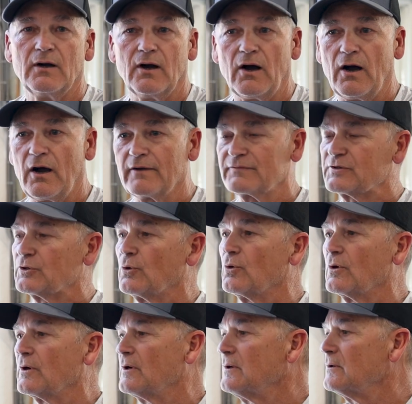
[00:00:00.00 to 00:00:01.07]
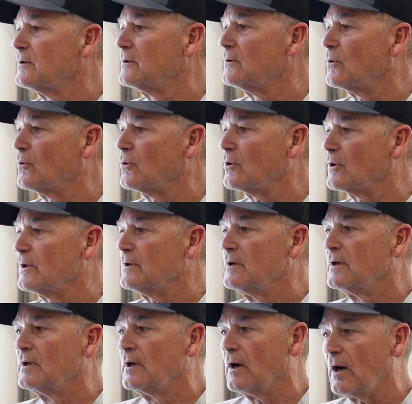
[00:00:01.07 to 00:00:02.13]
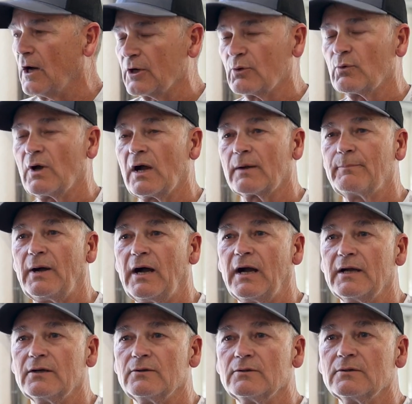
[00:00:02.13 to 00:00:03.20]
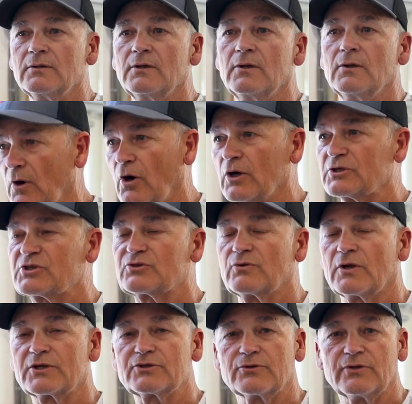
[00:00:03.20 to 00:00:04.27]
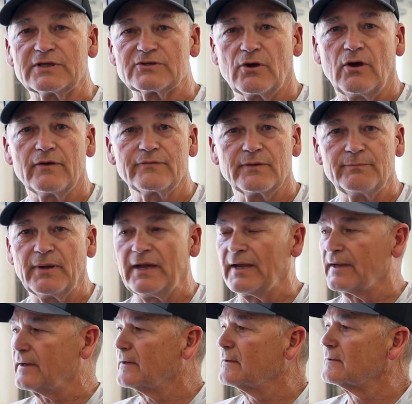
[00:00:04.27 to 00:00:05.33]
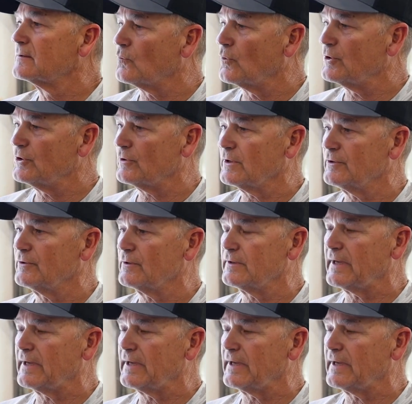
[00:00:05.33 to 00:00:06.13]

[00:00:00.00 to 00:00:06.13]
Offshore or on a rock pile, on structure that's off the bank, when you're in your